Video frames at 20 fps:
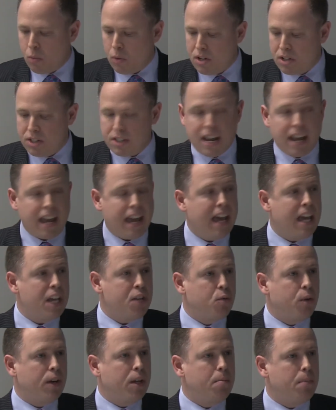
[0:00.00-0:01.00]
which set
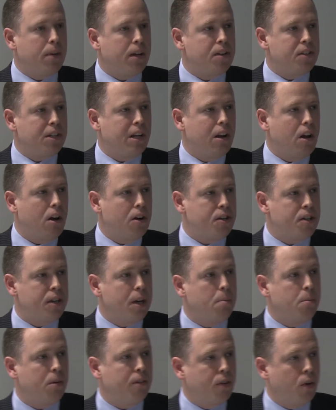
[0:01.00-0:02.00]
hairs running because a large
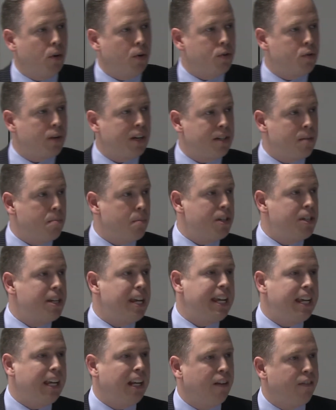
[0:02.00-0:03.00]
number of contracts, in
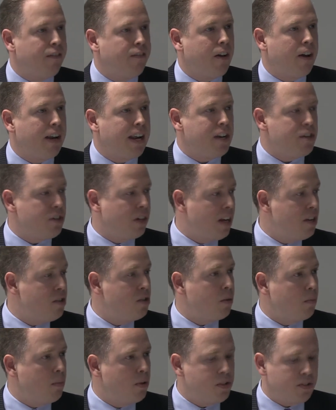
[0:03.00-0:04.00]
particular financial
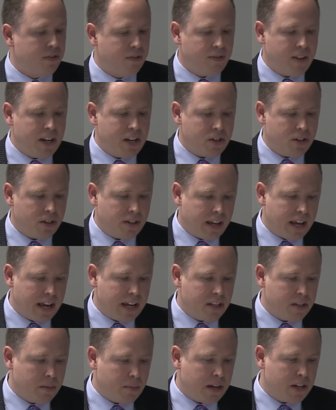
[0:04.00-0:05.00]
instruments, featured
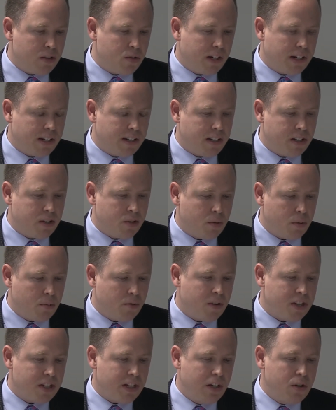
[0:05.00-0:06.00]
asymmetric dispute
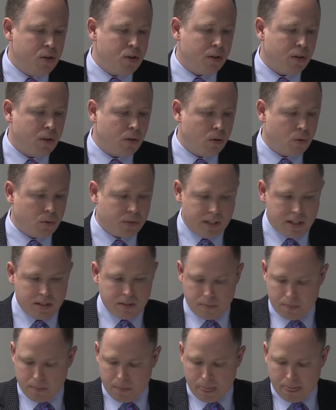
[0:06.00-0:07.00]
resolution
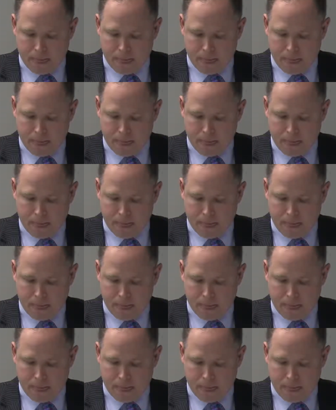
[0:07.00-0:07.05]
clauses.